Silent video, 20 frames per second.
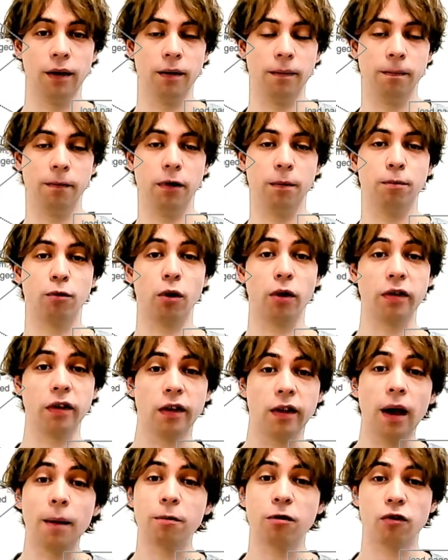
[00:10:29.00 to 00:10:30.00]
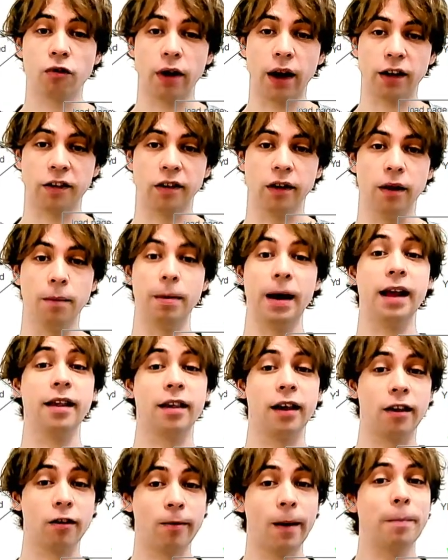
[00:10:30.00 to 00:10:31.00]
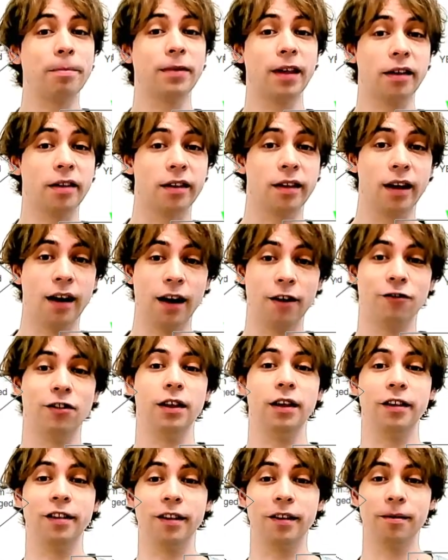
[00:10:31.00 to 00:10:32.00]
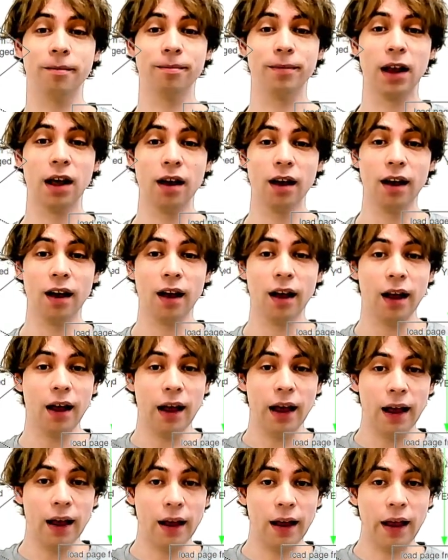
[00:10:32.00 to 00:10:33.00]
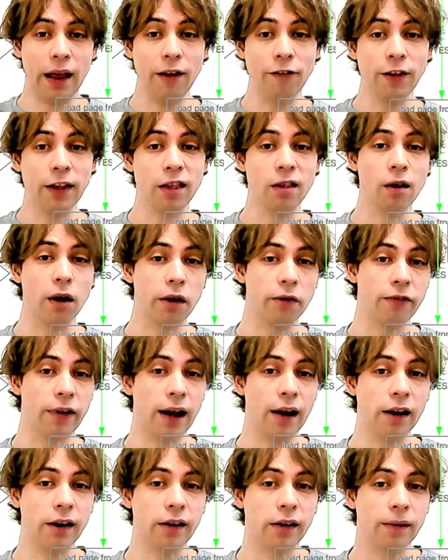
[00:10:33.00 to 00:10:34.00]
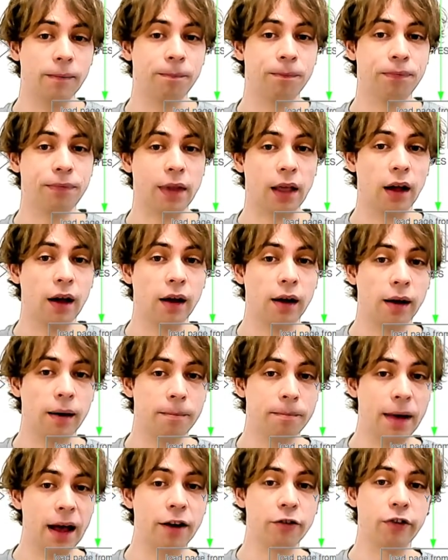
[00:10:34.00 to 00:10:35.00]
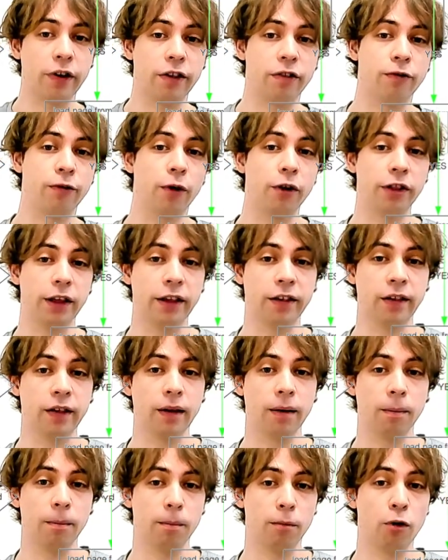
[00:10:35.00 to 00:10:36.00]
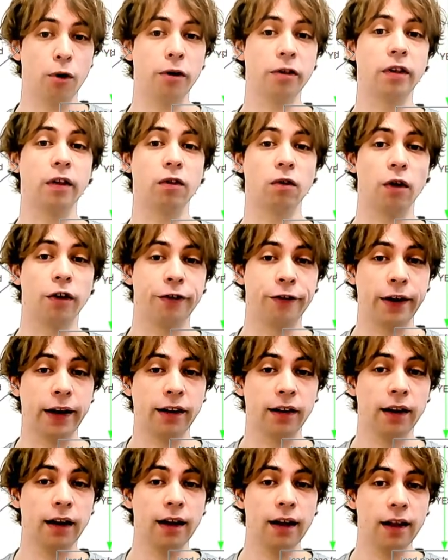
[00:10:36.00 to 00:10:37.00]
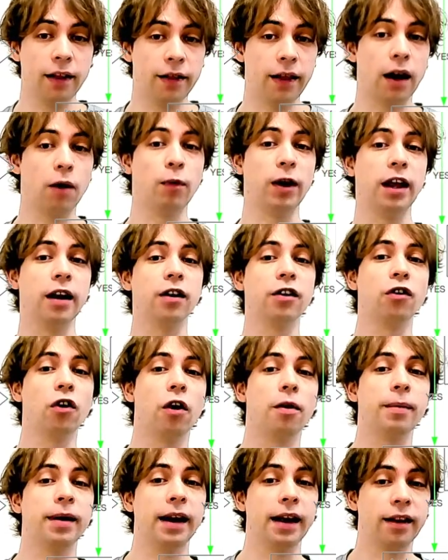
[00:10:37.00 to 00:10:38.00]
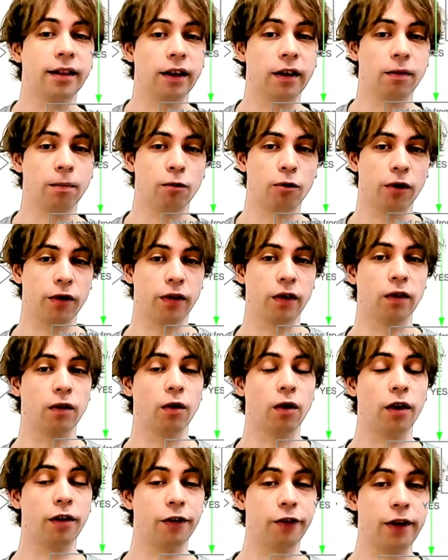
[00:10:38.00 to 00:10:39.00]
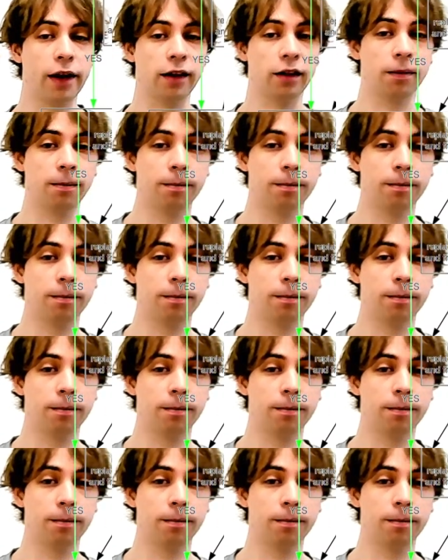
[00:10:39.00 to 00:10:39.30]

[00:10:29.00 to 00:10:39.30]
the process abstraction. The basic swap doesn't have this. If it's not a valid address for this process or thread, then we can terminate this process or thread.